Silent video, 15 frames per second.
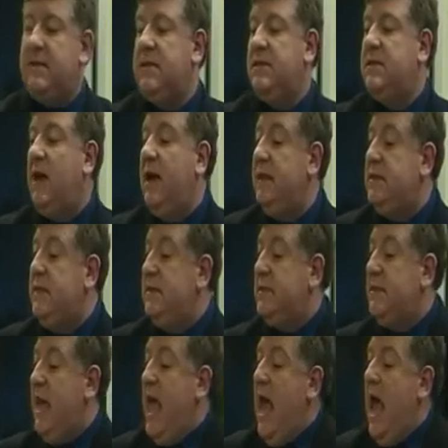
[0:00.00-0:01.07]

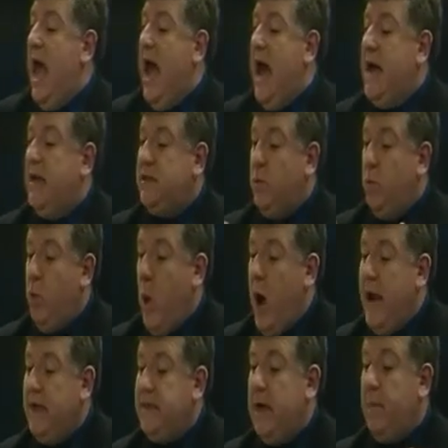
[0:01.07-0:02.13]
exercises, and to
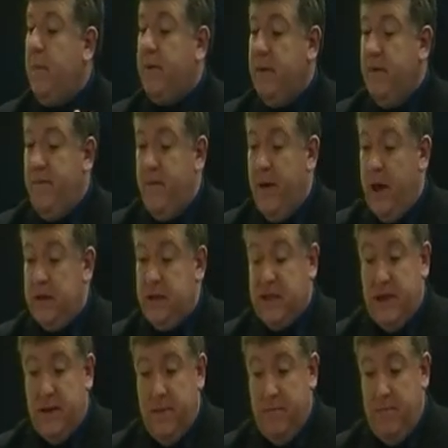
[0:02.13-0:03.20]
wind up the
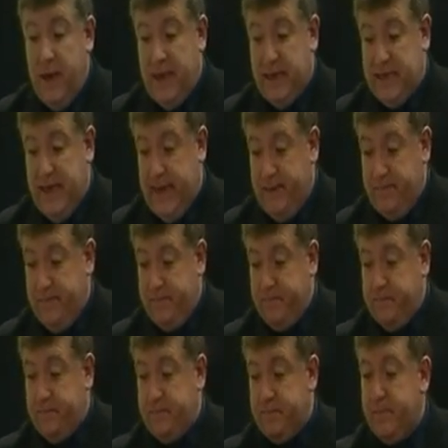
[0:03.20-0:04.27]
first meeting.
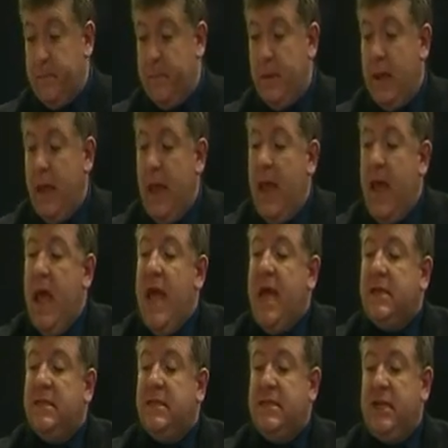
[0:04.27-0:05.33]

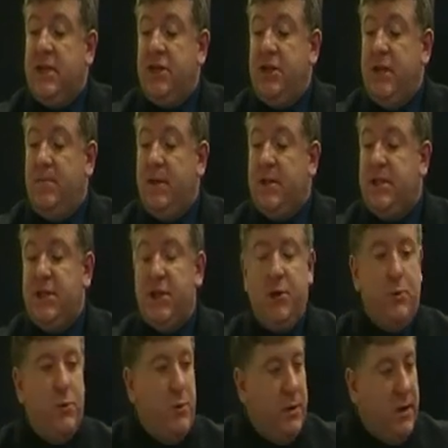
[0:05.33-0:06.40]
Session number
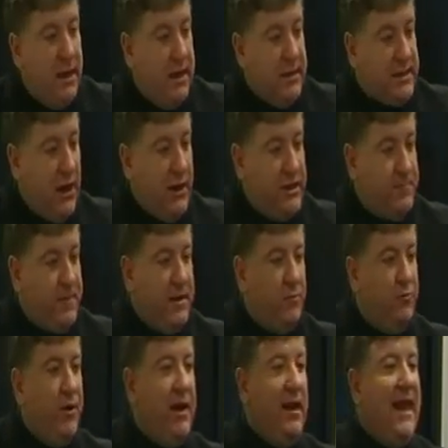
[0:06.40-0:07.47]
2 is going to be
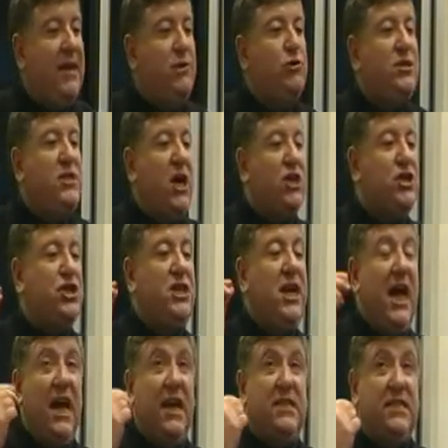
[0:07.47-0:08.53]
the real
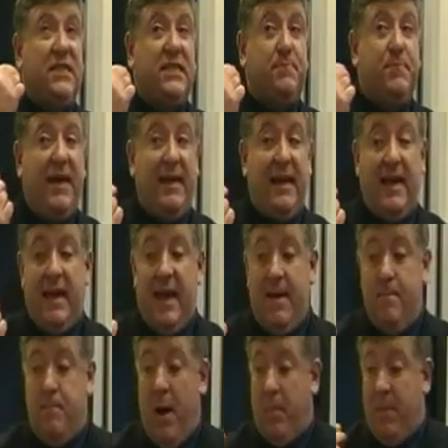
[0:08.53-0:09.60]
introduction to speaking
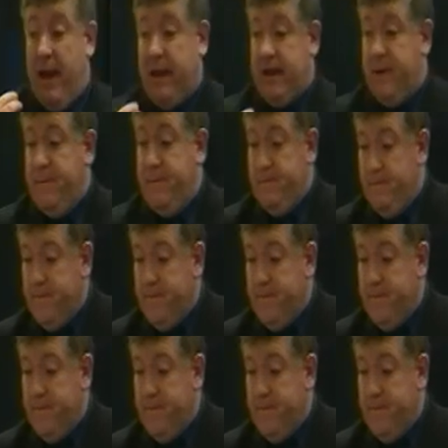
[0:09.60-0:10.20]
in public.